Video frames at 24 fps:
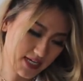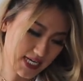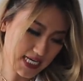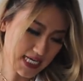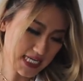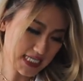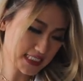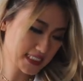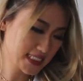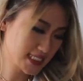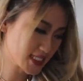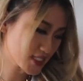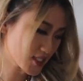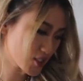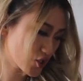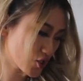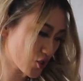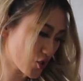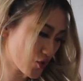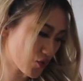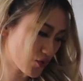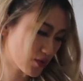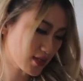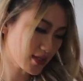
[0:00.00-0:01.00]
right,
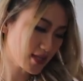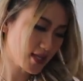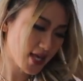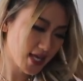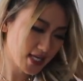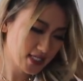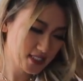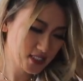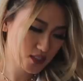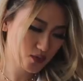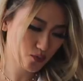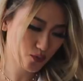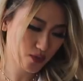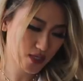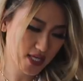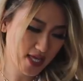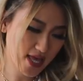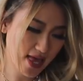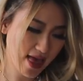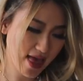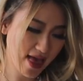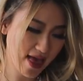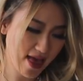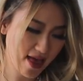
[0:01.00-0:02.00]
so next we
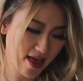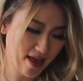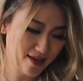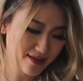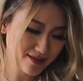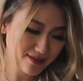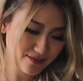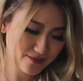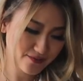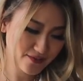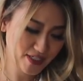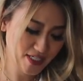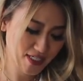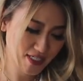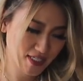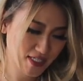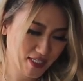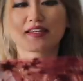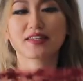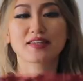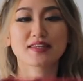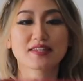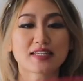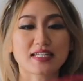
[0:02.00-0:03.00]
have
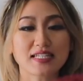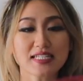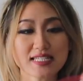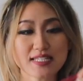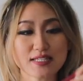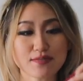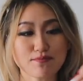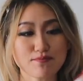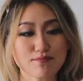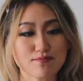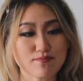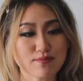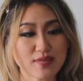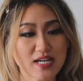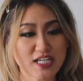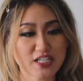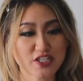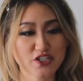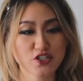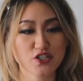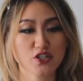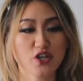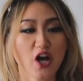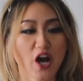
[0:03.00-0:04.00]
this
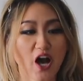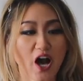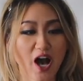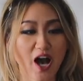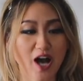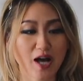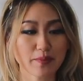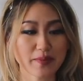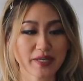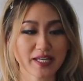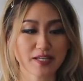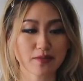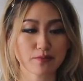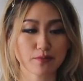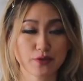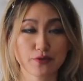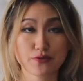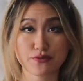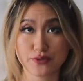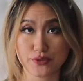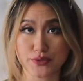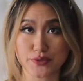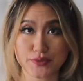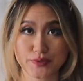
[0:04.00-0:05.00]
mesh top in
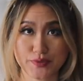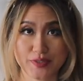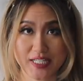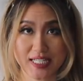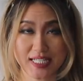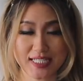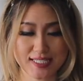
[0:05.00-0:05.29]
maroon.